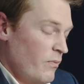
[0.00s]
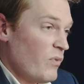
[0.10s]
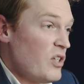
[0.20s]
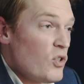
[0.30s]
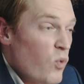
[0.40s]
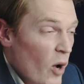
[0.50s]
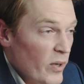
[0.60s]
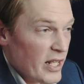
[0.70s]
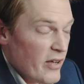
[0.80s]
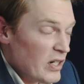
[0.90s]
This is why we
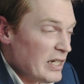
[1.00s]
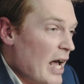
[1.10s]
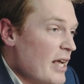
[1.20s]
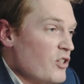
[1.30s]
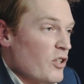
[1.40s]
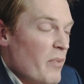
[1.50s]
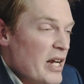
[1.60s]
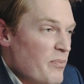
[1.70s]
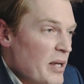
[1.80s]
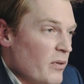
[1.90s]
live in an age that
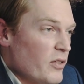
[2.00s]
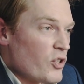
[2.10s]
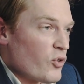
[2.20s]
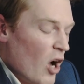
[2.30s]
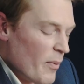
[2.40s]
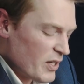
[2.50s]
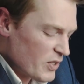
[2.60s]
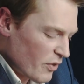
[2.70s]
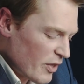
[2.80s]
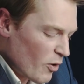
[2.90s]
many people are describing
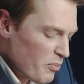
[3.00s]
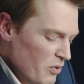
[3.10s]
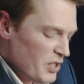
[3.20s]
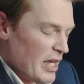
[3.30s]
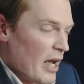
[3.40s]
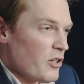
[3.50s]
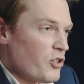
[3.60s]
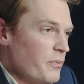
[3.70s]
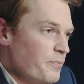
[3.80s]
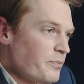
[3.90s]
as a therapeutic
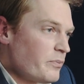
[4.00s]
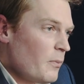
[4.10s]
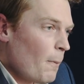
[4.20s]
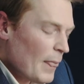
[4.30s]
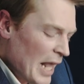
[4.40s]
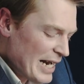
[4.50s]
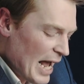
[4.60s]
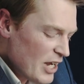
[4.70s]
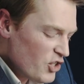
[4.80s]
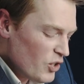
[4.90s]
age. An
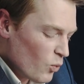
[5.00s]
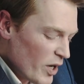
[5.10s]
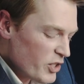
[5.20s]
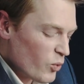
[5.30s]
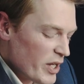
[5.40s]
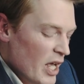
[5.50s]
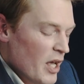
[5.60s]
age in which we